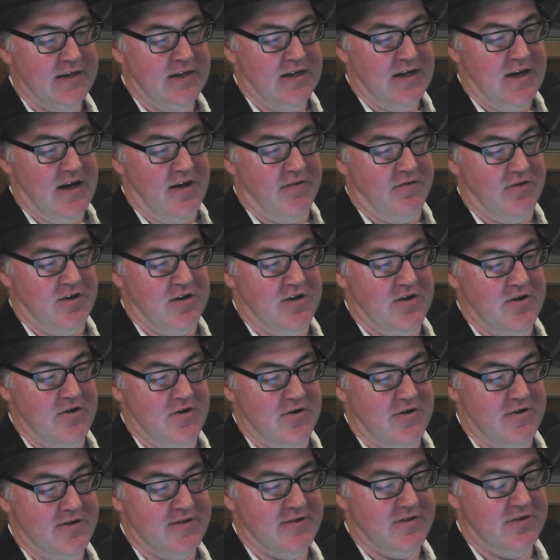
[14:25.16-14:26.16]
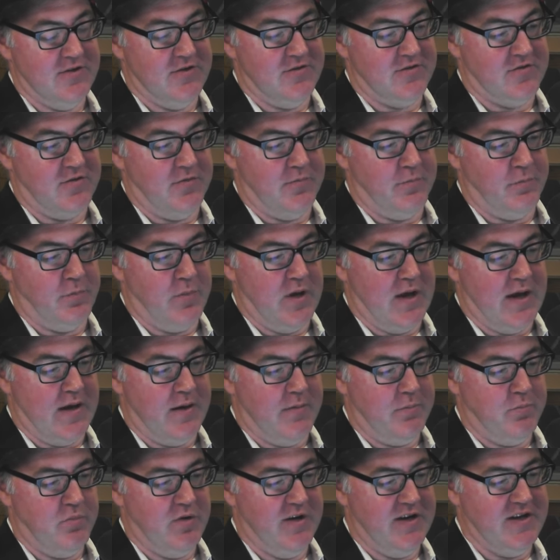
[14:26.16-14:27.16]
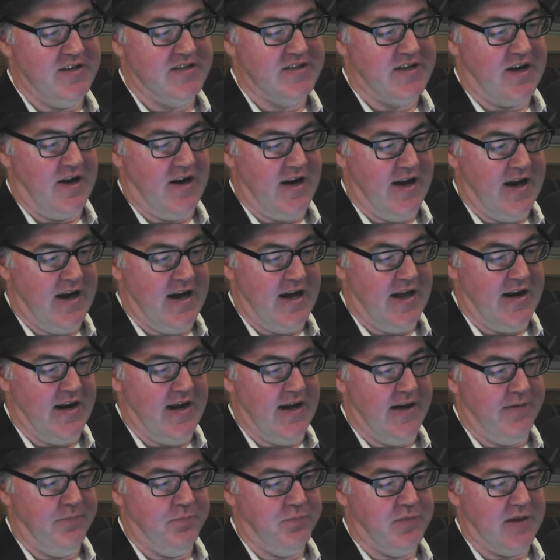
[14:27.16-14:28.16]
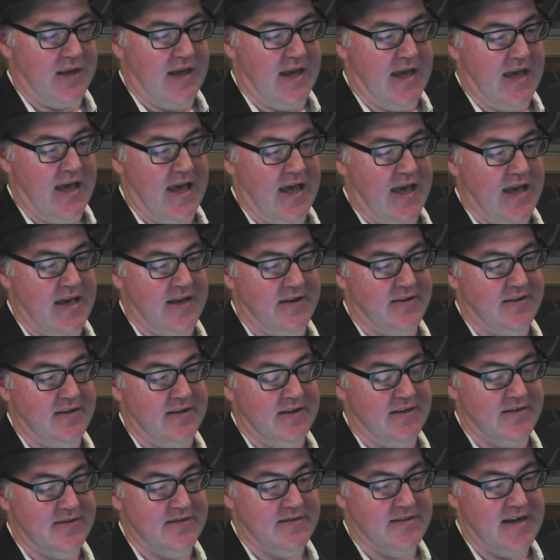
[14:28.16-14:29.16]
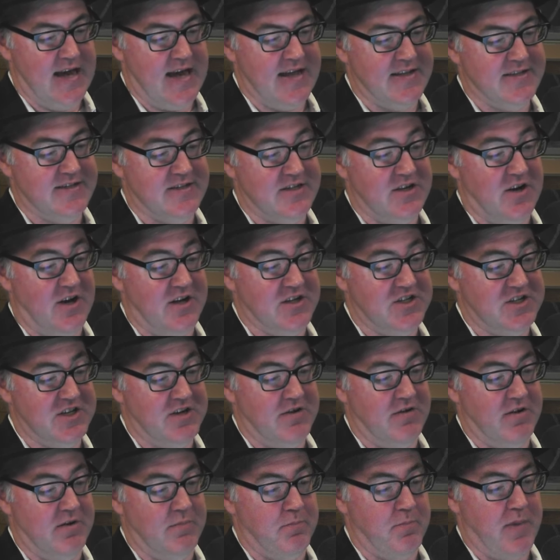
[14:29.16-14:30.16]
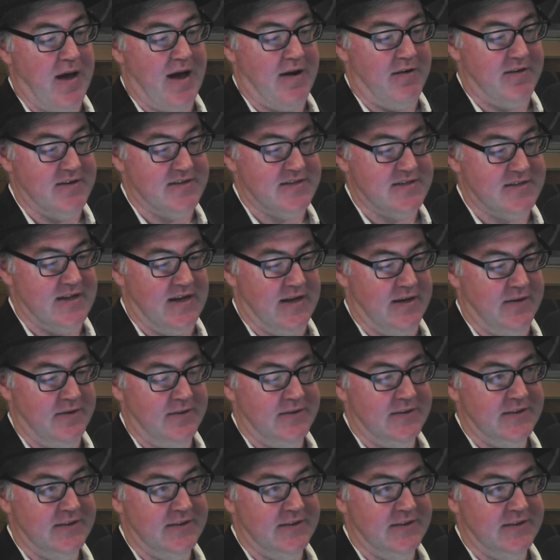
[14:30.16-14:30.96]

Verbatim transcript: of a nurse who's from British Guyana, and his dad's a Nigerian barrister.